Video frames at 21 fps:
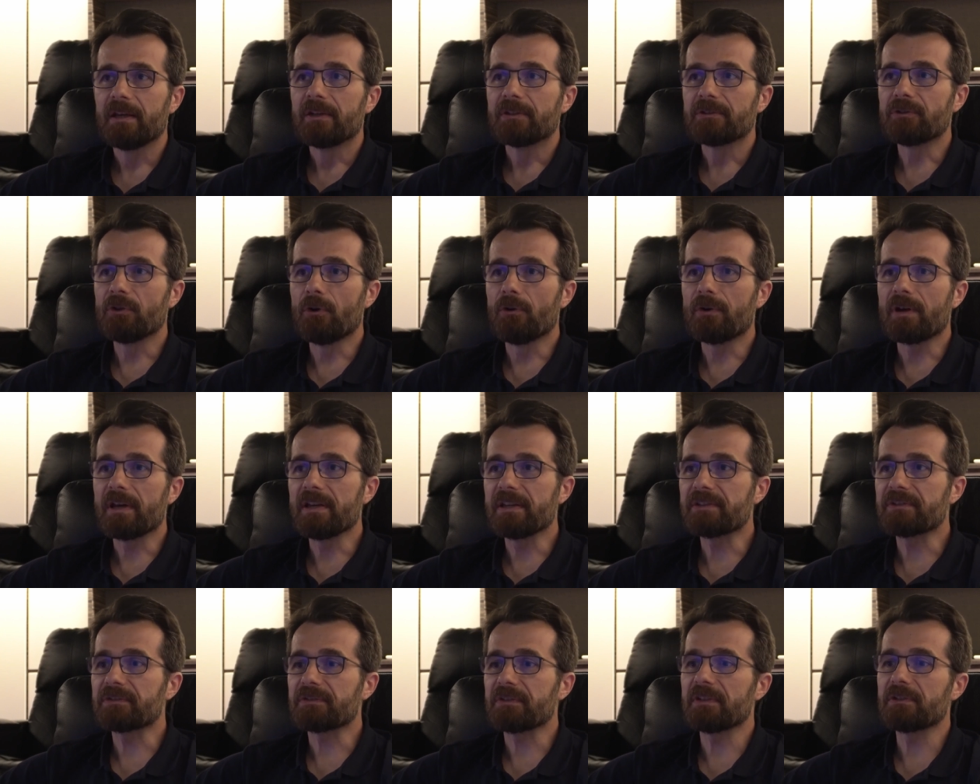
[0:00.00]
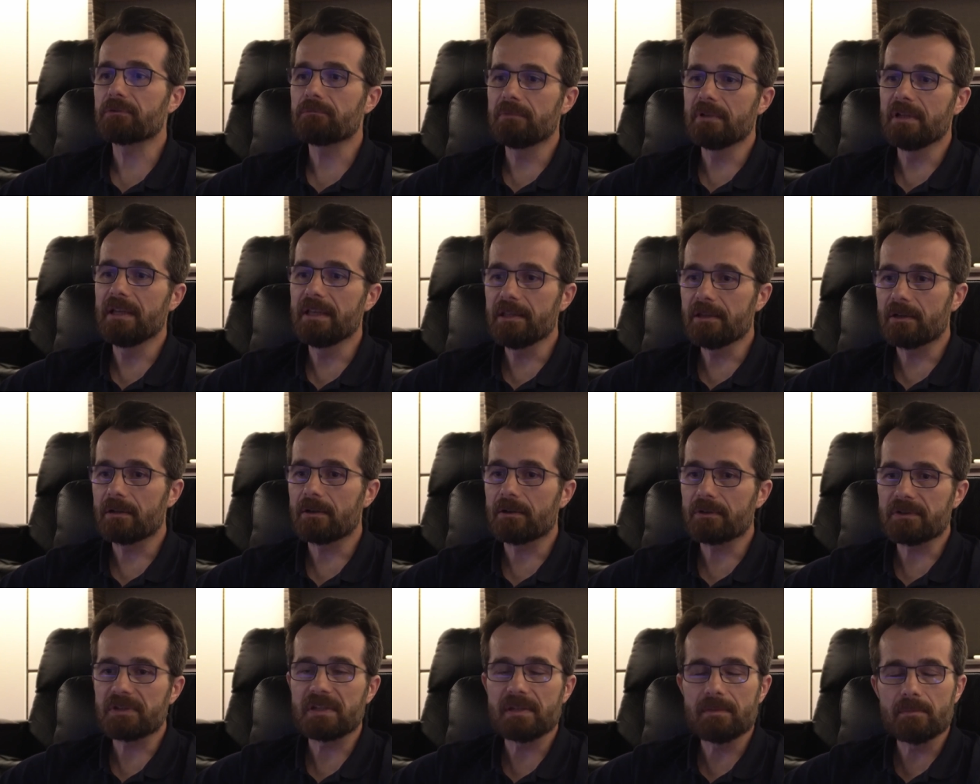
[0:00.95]
So it's it's really a,
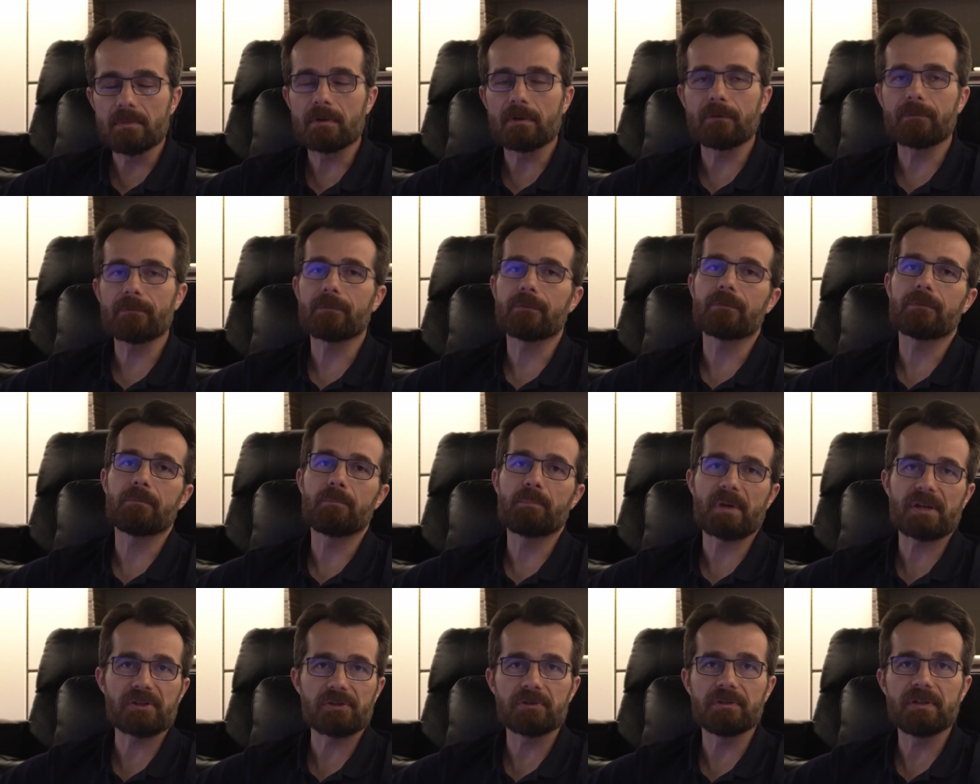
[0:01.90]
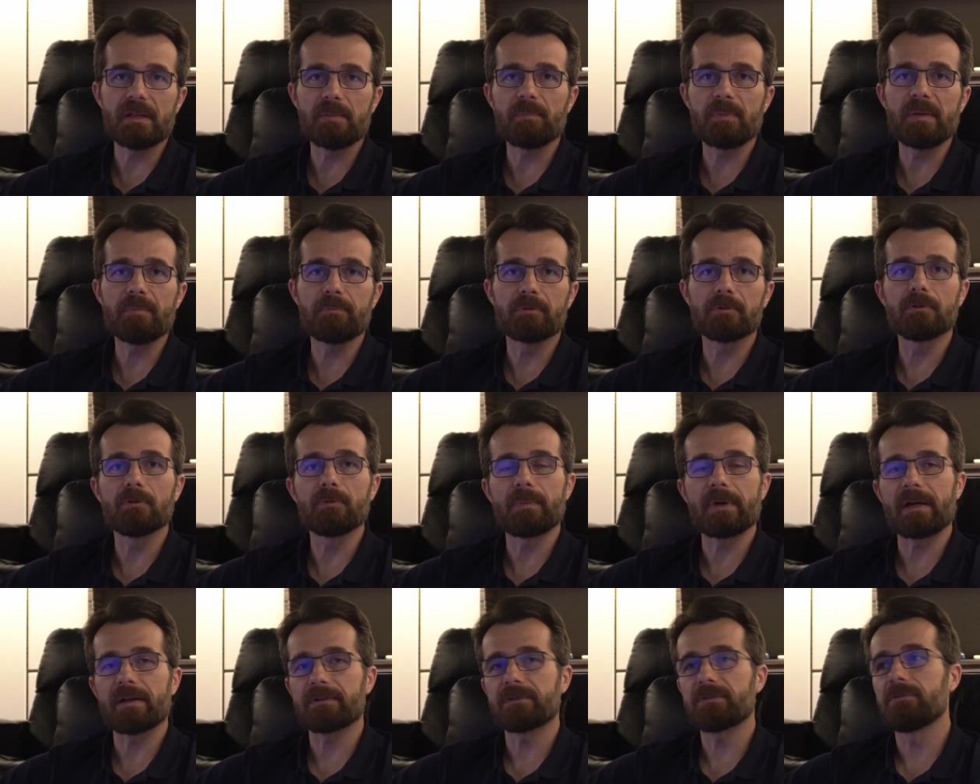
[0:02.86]
a team of passionate people
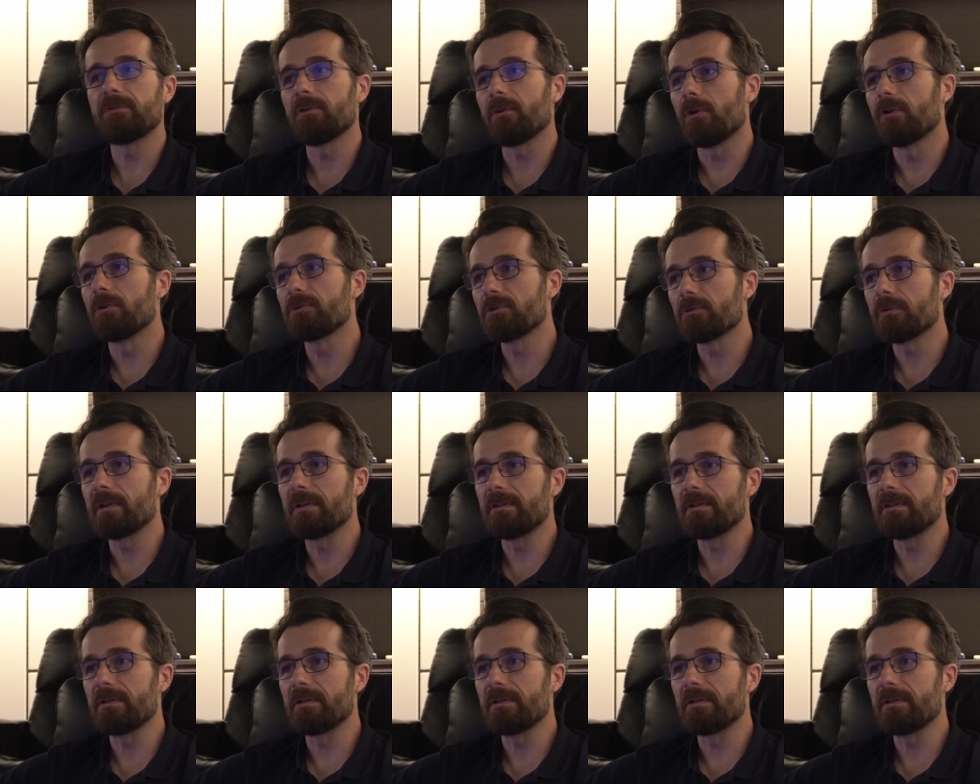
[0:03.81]
about the audio